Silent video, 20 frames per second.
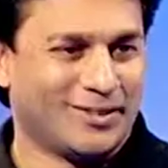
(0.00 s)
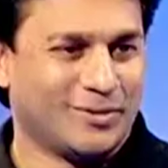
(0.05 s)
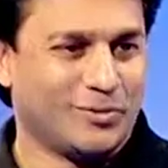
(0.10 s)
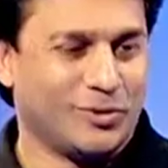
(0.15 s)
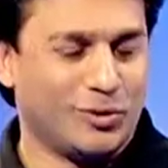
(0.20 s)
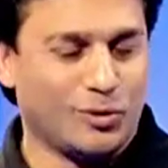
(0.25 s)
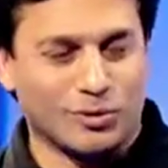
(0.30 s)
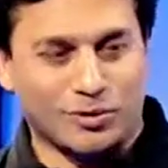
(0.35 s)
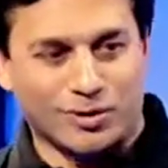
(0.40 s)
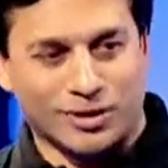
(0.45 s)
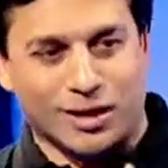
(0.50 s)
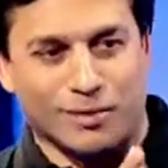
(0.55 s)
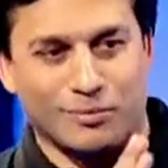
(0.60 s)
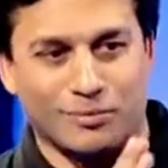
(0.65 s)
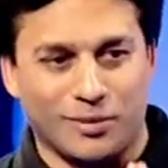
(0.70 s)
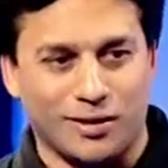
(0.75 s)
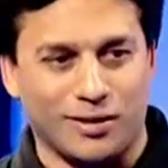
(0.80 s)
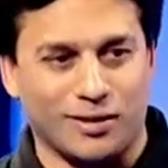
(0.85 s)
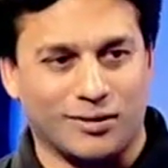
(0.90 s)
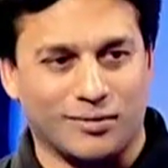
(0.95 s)
You're looking at
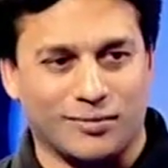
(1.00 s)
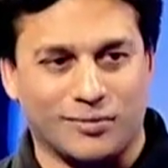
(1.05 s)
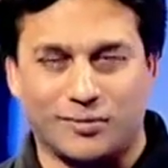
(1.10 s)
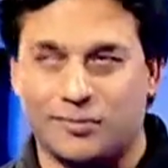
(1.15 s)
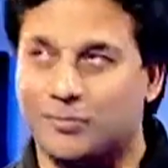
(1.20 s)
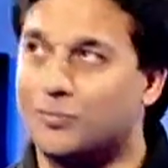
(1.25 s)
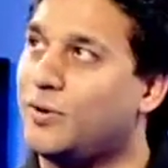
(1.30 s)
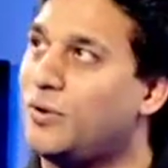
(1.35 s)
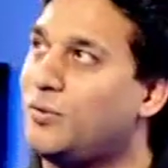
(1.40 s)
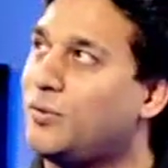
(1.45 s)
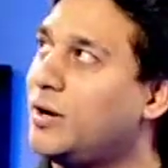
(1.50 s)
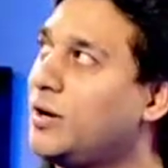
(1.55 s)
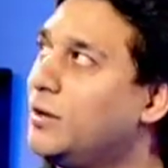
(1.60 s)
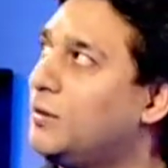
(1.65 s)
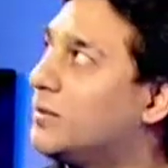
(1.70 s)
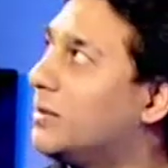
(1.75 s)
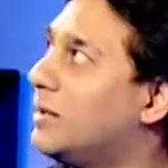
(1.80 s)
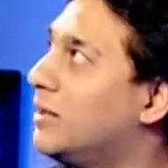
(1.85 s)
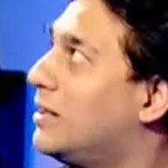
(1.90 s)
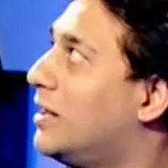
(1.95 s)
me, What? why are you
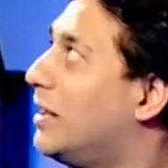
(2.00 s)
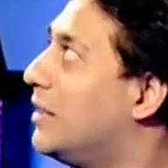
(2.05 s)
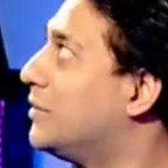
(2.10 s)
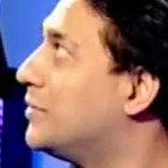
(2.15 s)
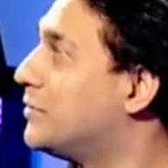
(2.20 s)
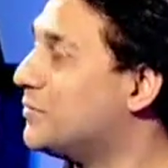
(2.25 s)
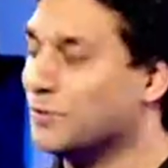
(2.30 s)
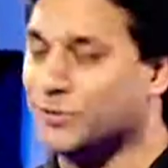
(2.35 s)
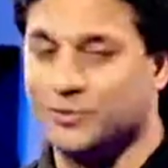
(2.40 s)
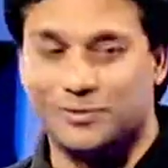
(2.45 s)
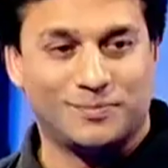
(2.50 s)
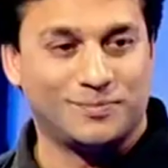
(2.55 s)
looking at the lights for?